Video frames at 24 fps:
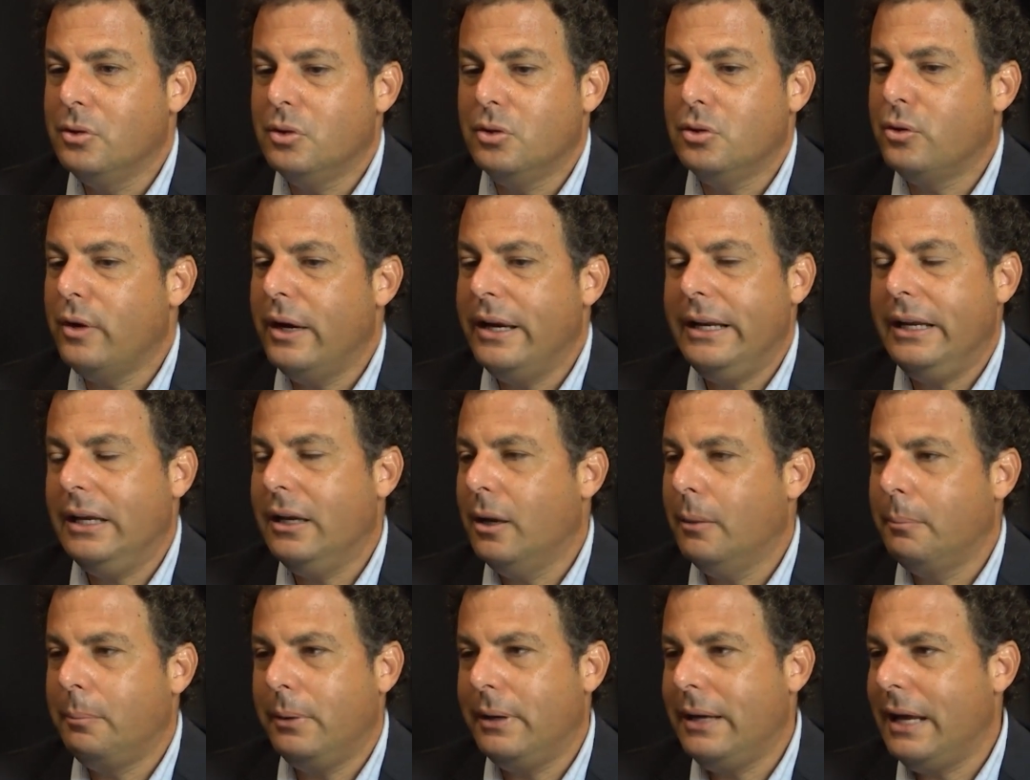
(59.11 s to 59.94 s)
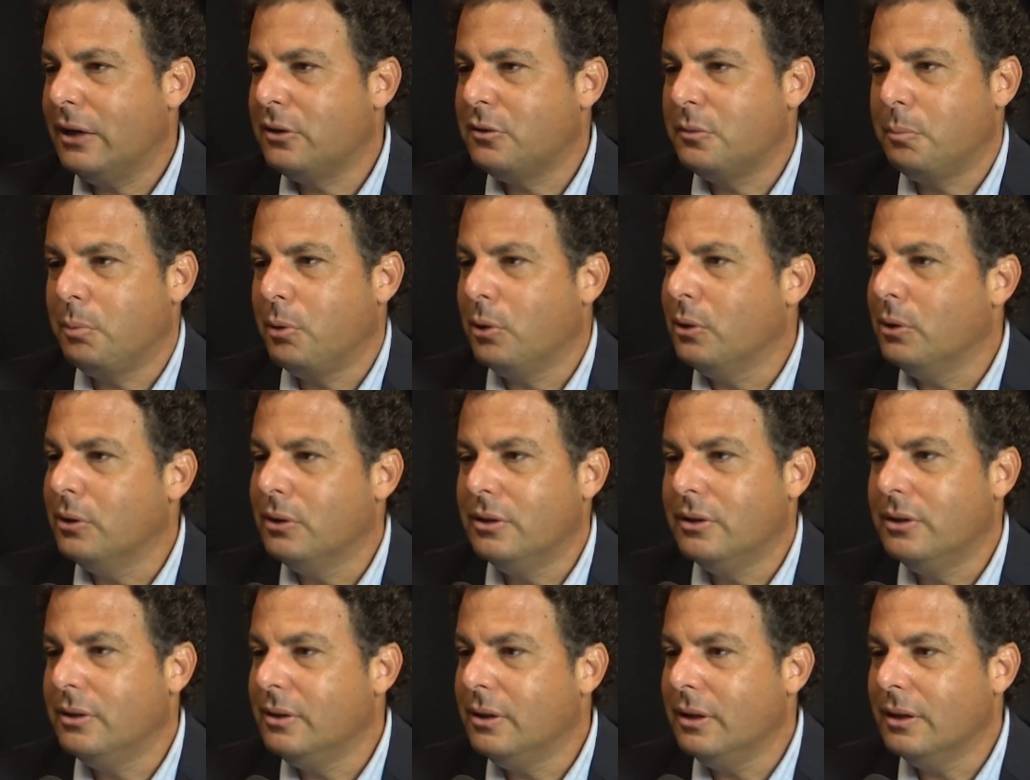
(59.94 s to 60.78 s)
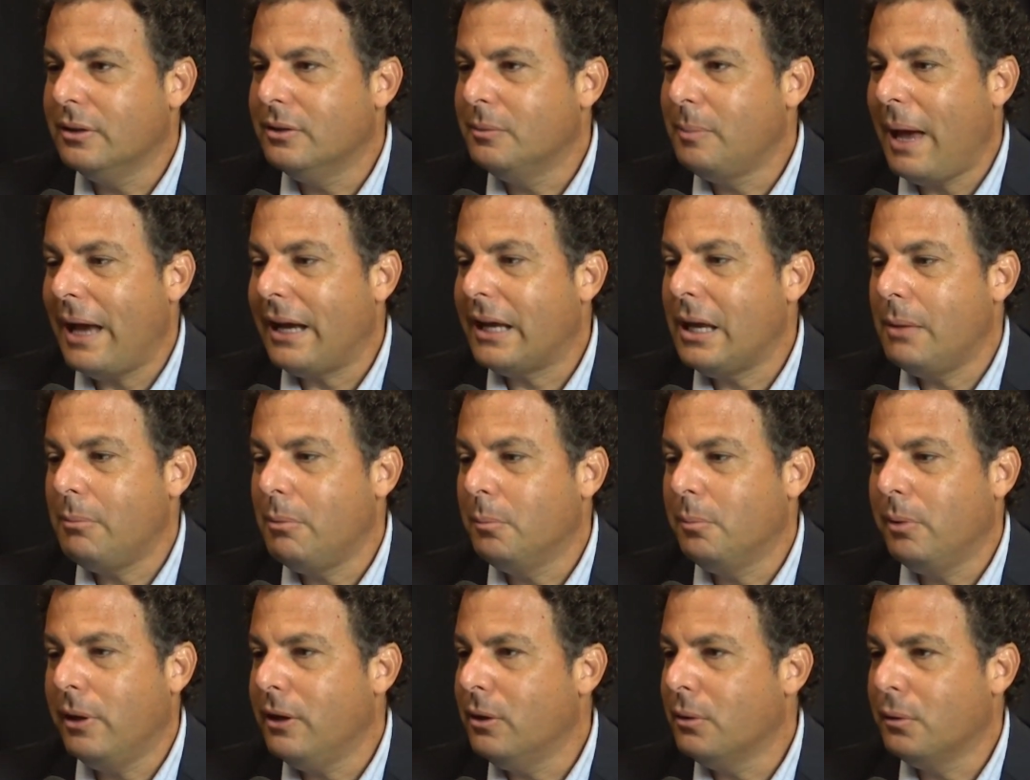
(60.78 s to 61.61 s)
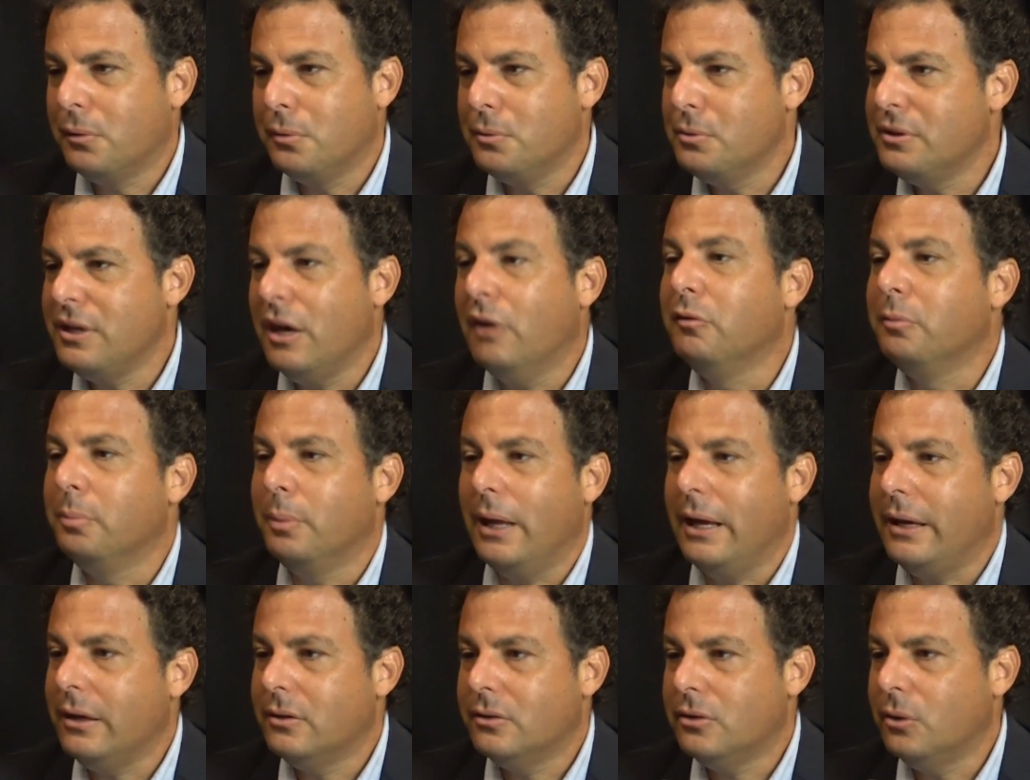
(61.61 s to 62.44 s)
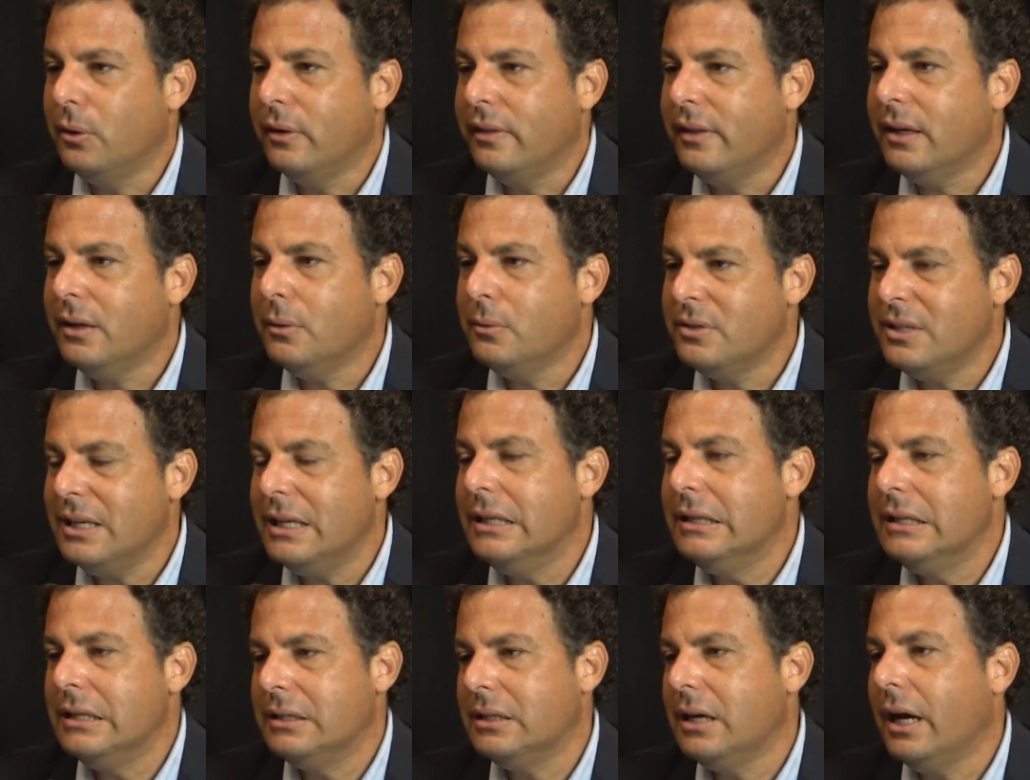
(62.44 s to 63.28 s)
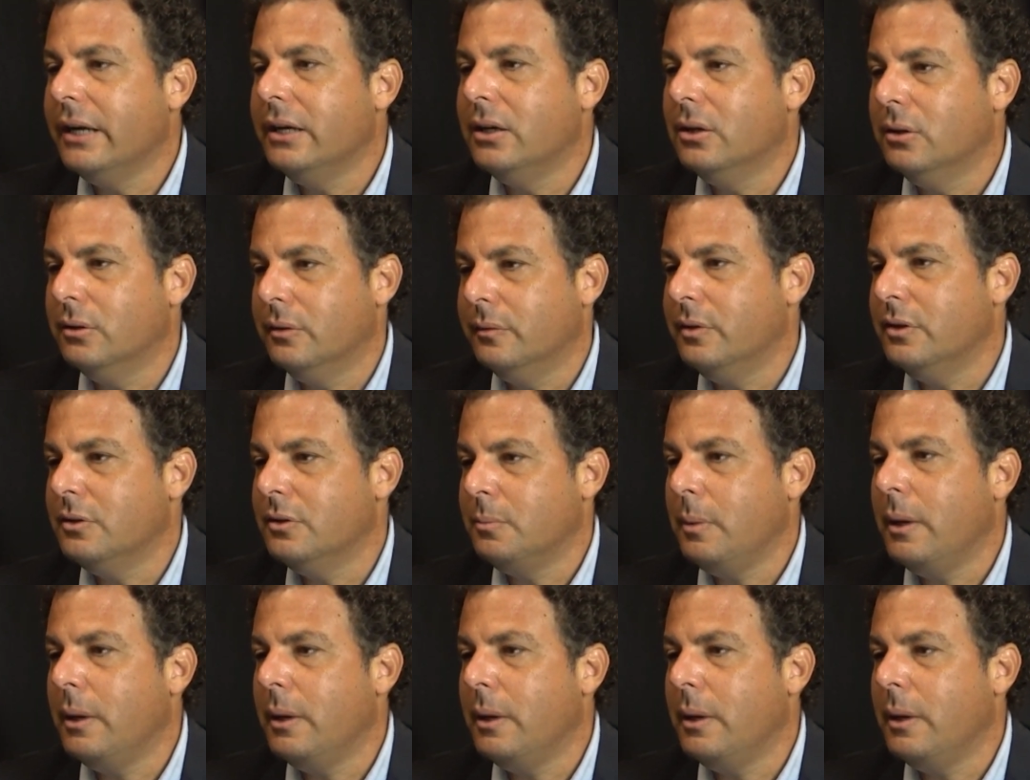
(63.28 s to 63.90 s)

training up an expert backgammon player through self-play. So I think it was in the title of his